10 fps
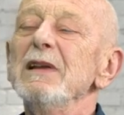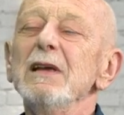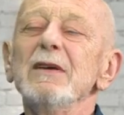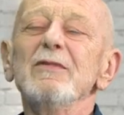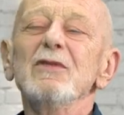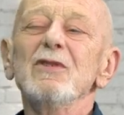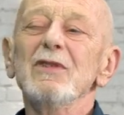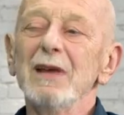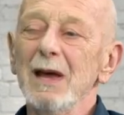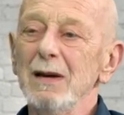even to
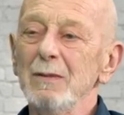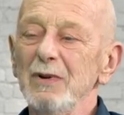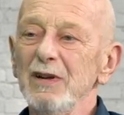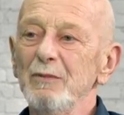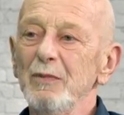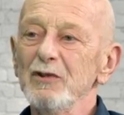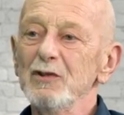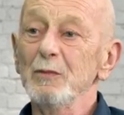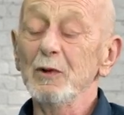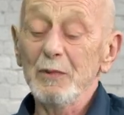the end, believed
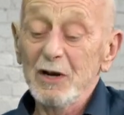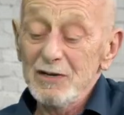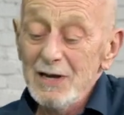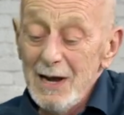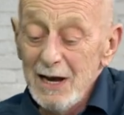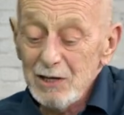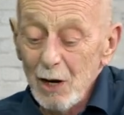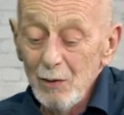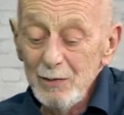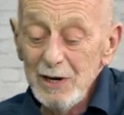possible. Because it's
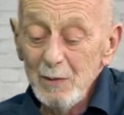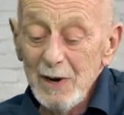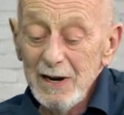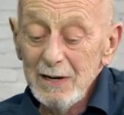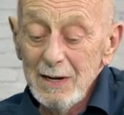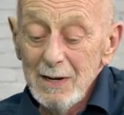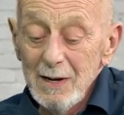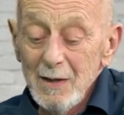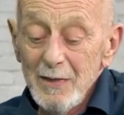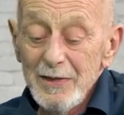only when
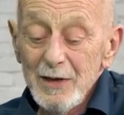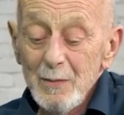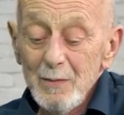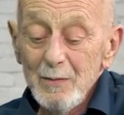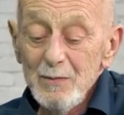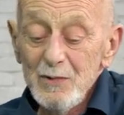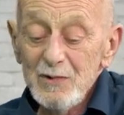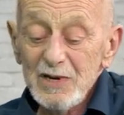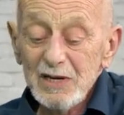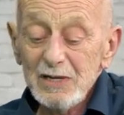the
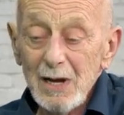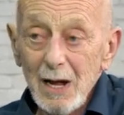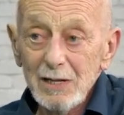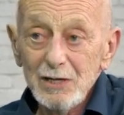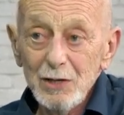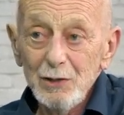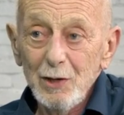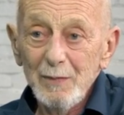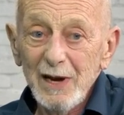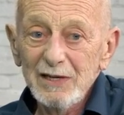music starts and
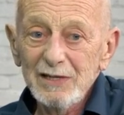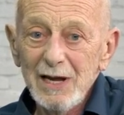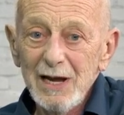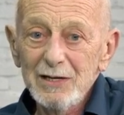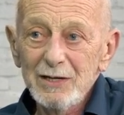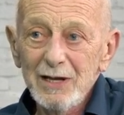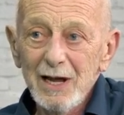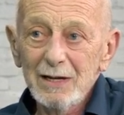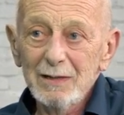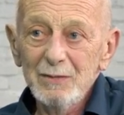you're backstage and
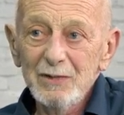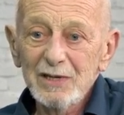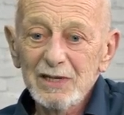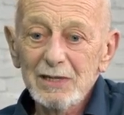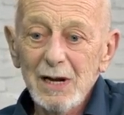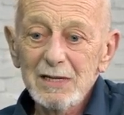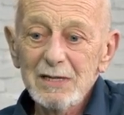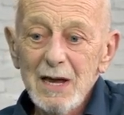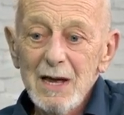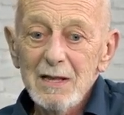that music starts
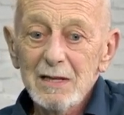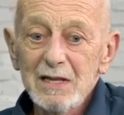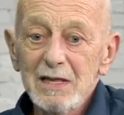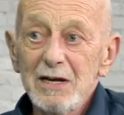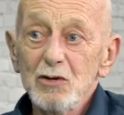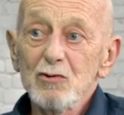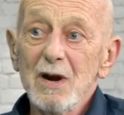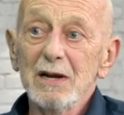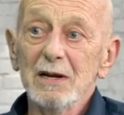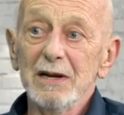that the
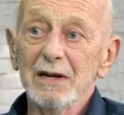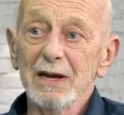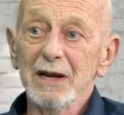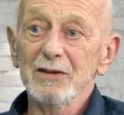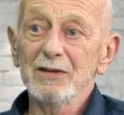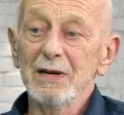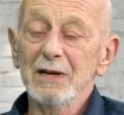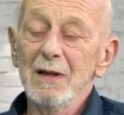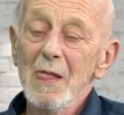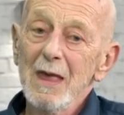adrenaline kicks
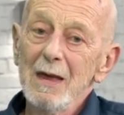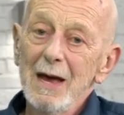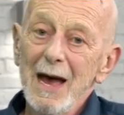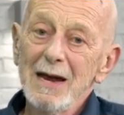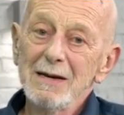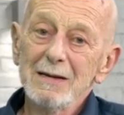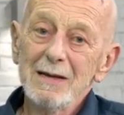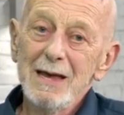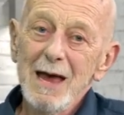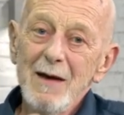in, and
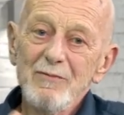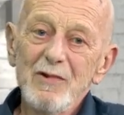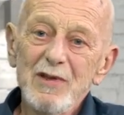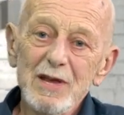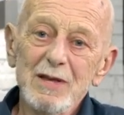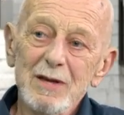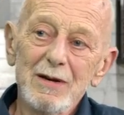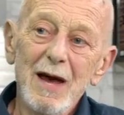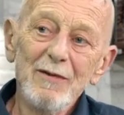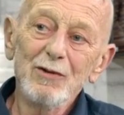everything
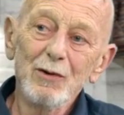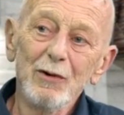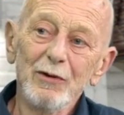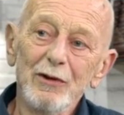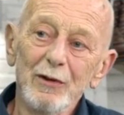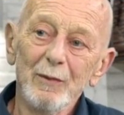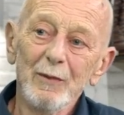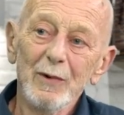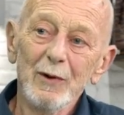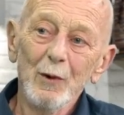that I've taught them
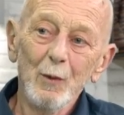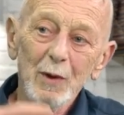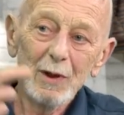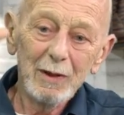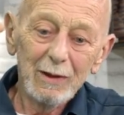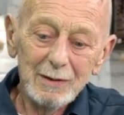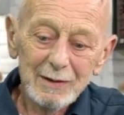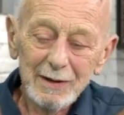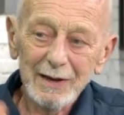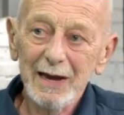will
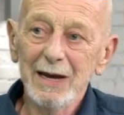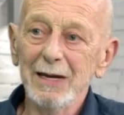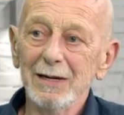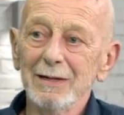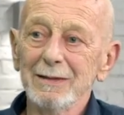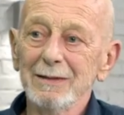kick in.